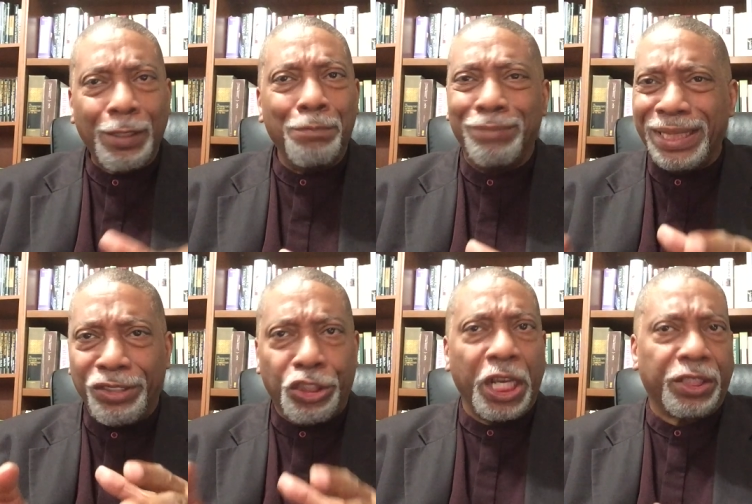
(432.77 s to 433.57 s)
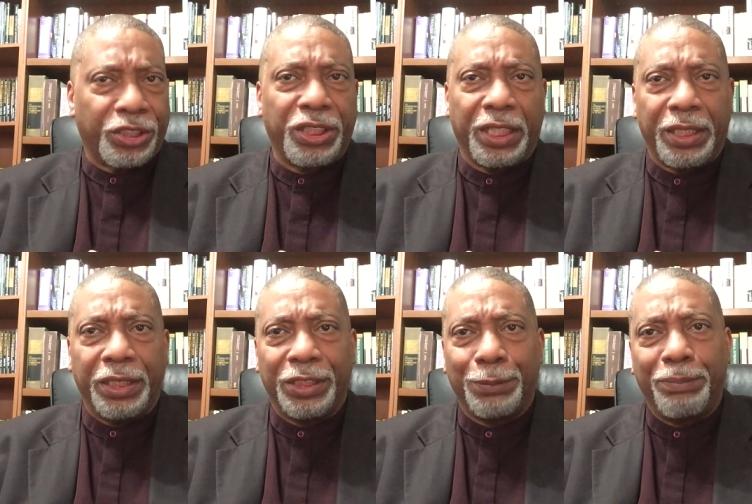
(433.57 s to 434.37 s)
majestic in
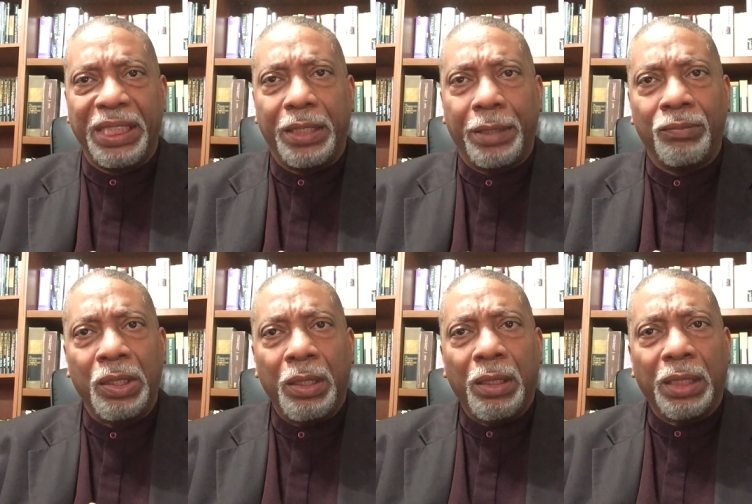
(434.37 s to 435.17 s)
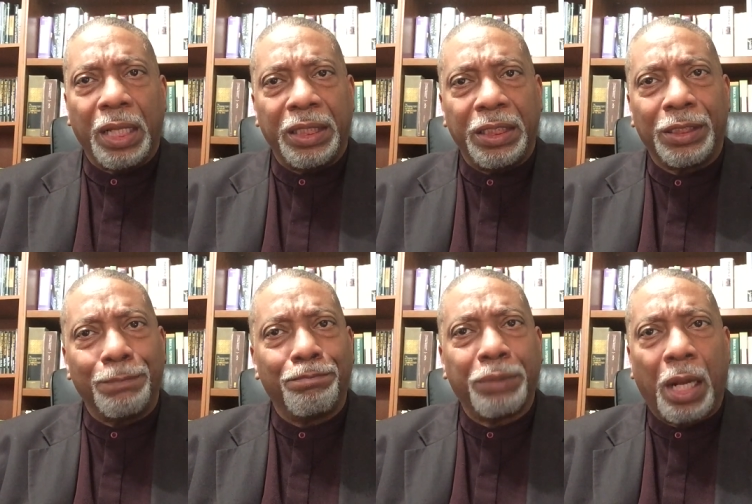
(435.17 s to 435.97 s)
his being that it is
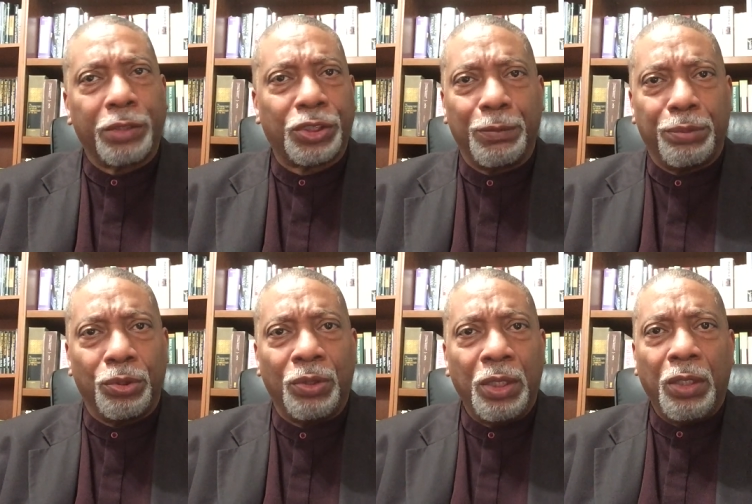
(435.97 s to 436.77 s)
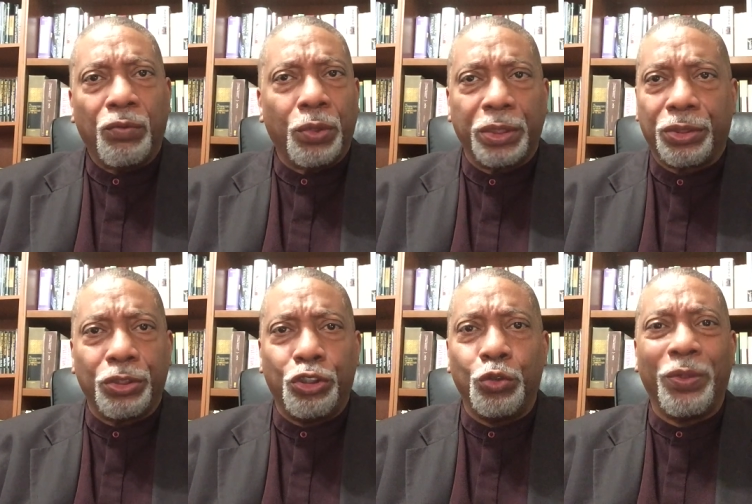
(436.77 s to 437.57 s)
impossible for us to
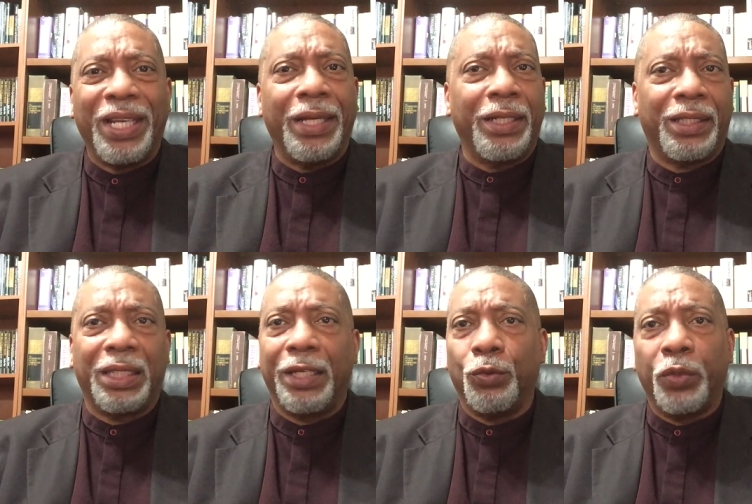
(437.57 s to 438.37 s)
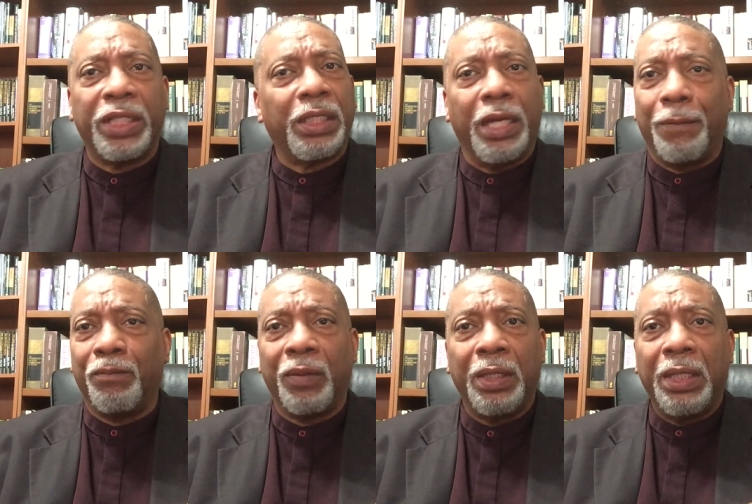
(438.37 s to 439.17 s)
do anything with
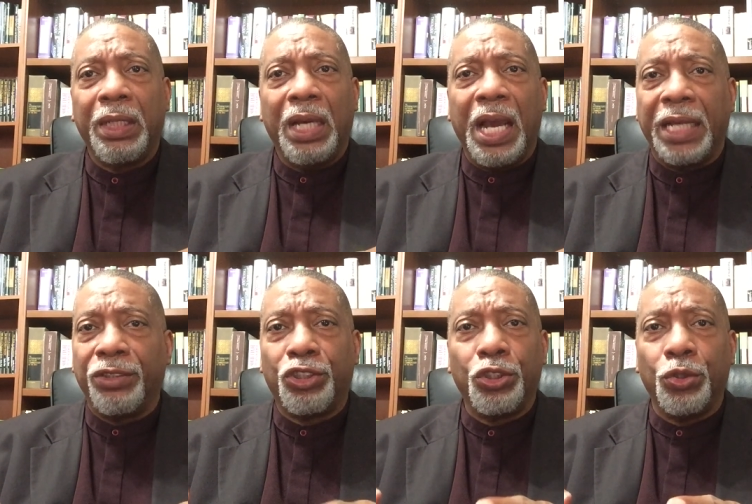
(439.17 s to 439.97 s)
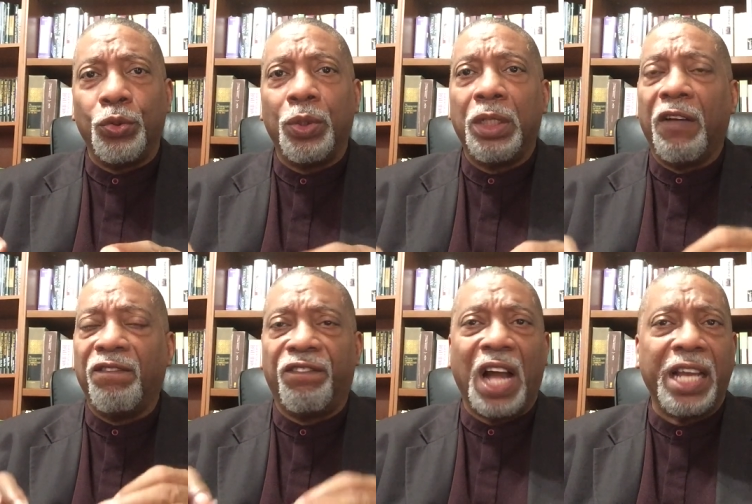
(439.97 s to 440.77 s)
him, and to
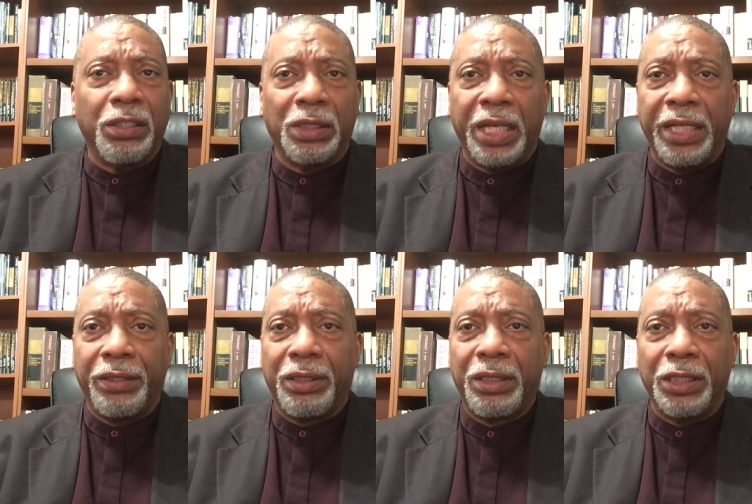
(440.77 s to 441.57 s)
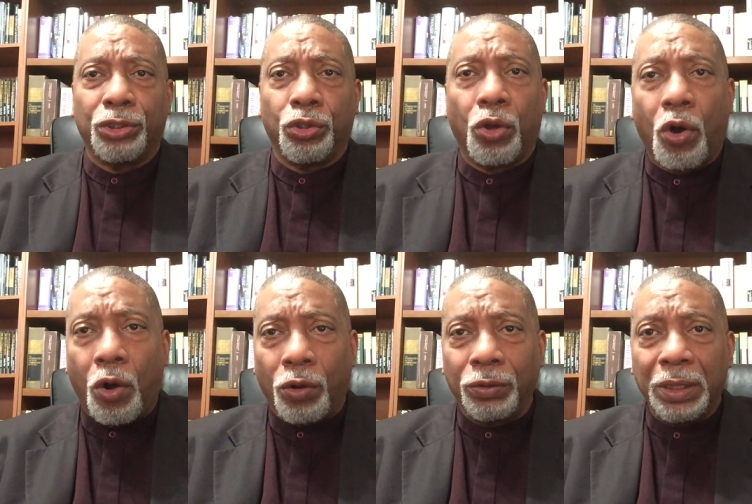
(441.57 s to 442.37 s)
violate his
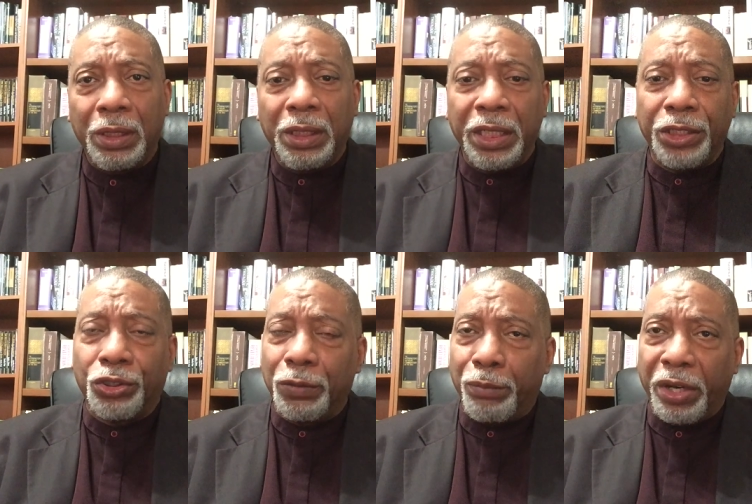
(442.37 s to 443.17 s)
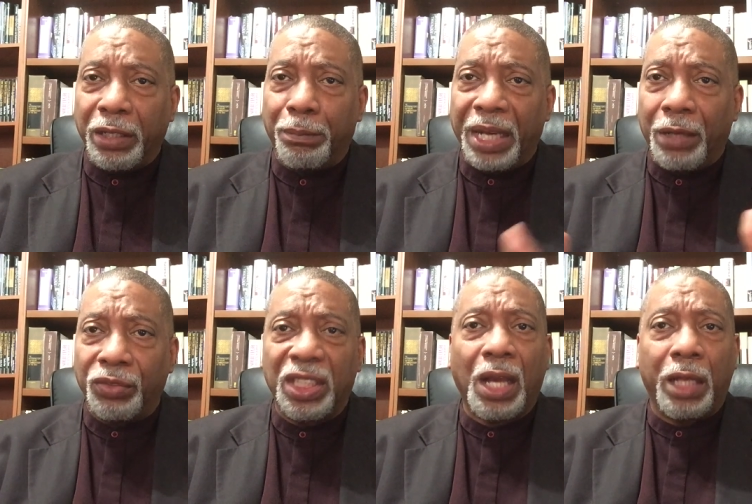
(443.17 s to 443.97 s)
law is to bring
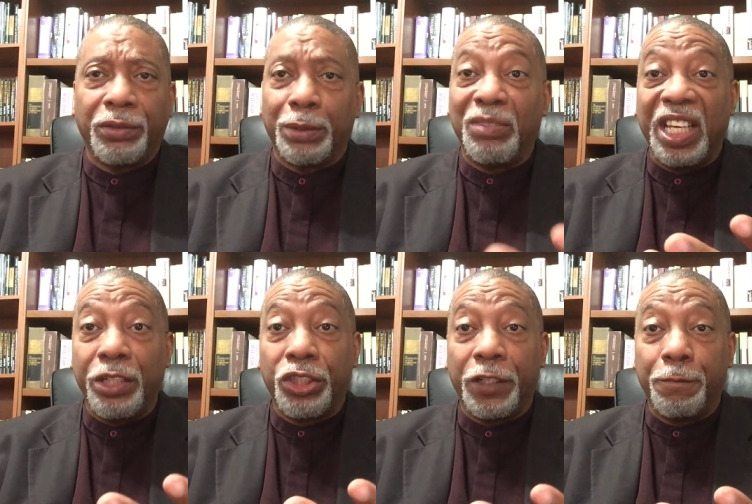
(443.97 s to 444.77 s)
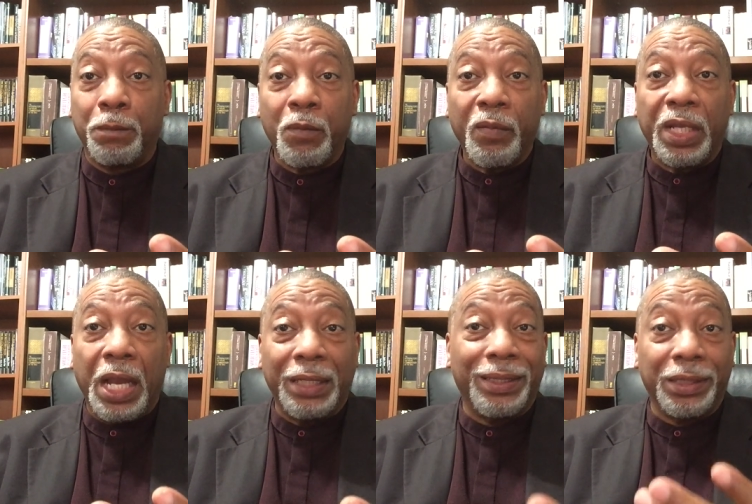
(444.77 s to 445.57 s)
about condemnation
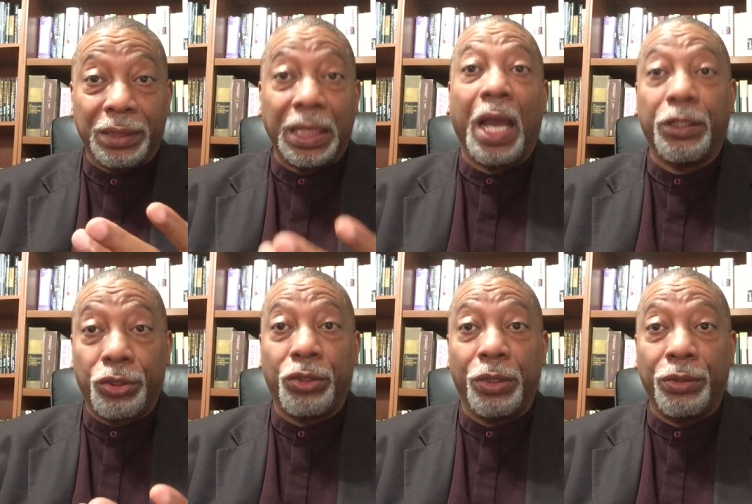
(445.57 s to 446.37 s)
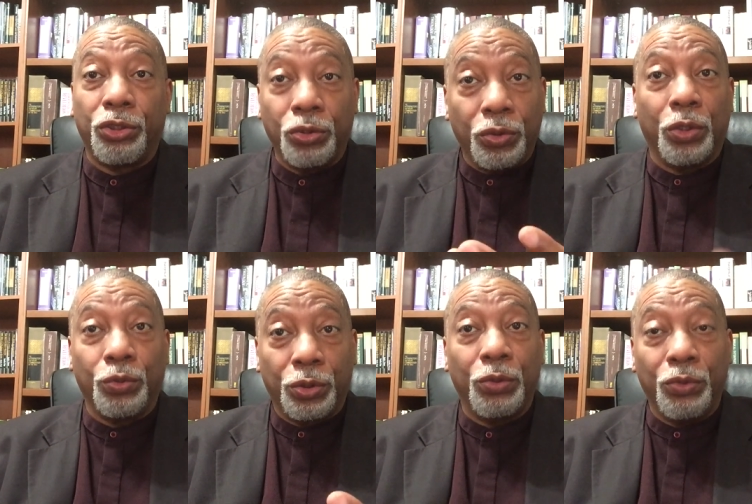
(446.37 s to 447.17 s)
and disaster to
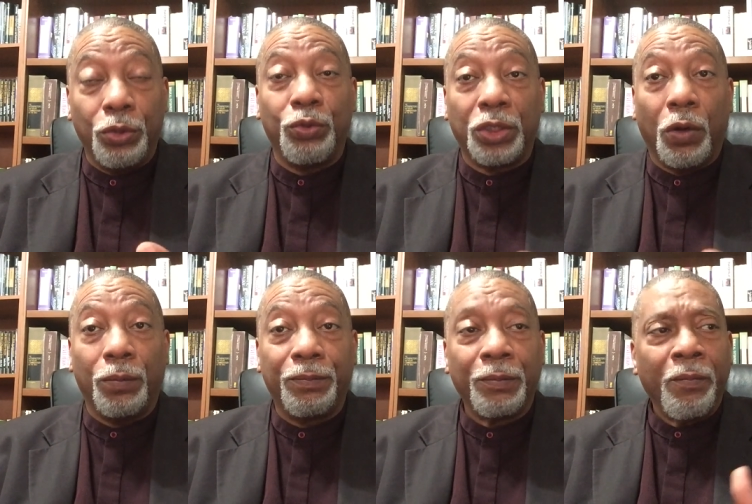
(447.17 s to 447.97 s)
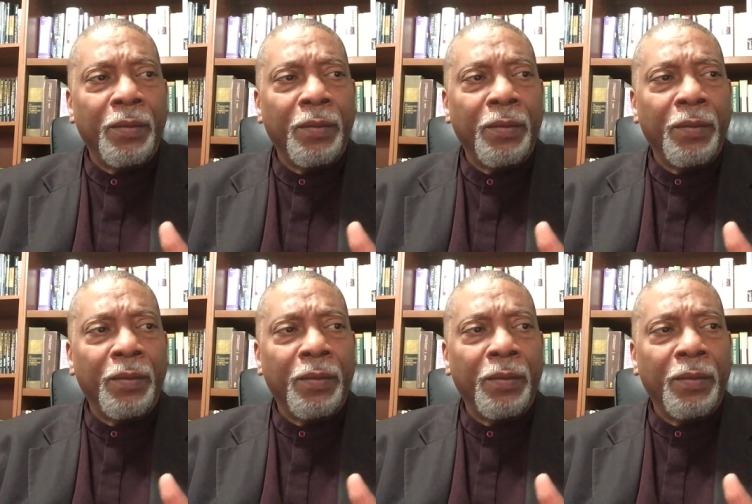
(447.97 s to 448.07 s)
those who do so.